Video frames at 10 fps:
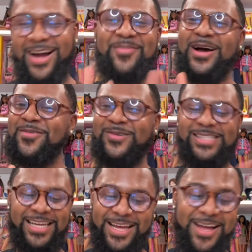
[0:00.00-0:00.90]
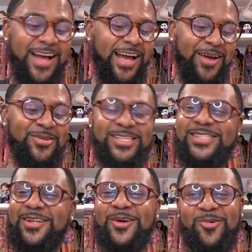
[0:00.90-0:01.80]
I'm not even gonna say that. He was just
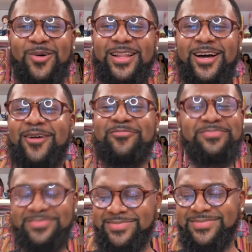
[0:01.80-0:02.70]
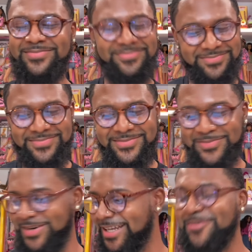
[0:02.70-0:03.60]
a little one.
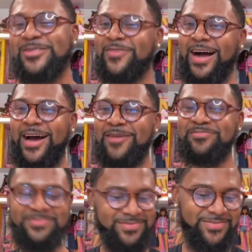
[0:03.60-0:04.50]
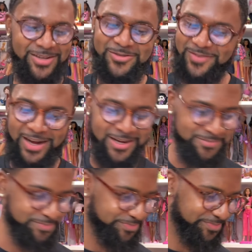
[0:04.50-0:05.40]
but he was fine. He was
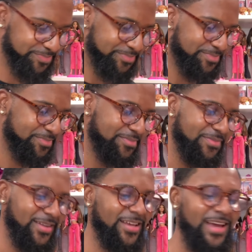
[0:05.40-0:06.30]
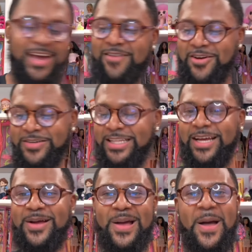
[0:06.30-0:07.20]
fine. Can't have
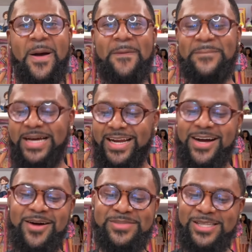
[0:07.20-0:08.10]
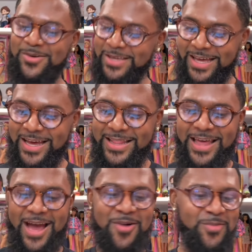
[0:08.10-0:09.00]
everything. But um, so yeah,
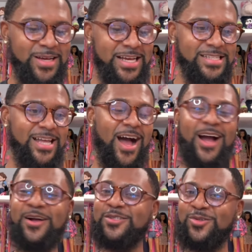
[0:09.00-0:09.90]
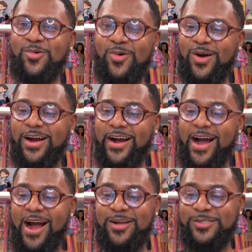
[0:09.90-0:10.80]
that was Haute Couture.
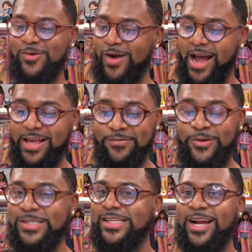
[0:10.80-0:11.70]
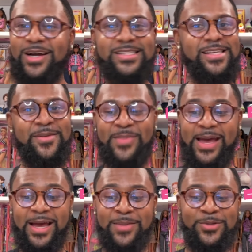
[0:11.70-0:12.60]
Haute Couture, I give you a 10 out of 10,
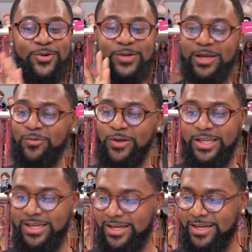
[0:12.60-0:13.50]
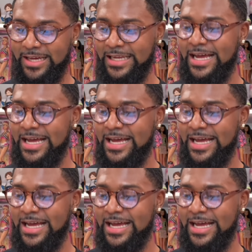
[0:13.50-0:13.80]
babe. You did really good.